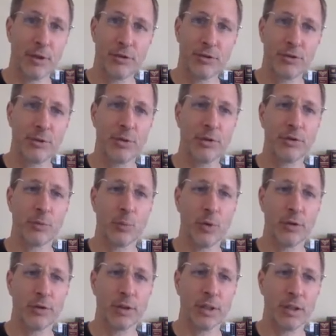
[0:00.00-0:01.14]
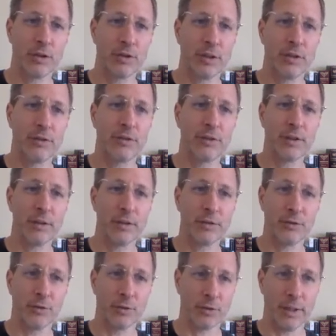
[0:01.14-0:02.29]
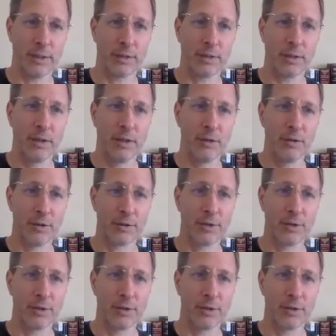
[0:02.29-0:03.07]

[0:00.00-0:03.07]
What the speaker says: but it does show us what the adjacency lists look like.